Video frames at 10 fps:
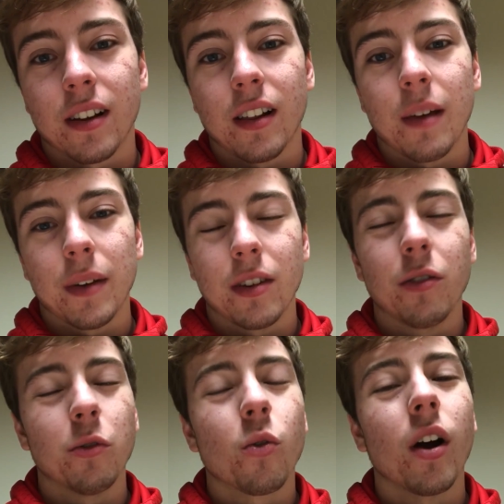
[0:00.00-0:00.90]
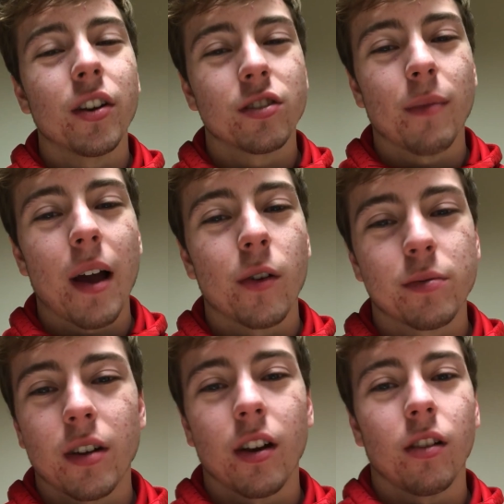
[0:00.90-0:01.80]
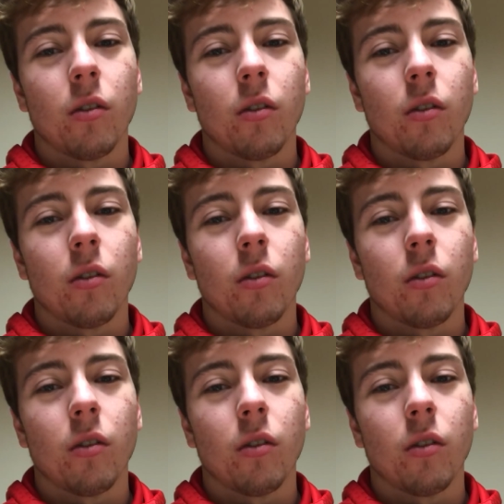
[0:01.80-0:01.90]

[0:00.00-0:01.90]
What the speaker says: of, it requires some hours, but not a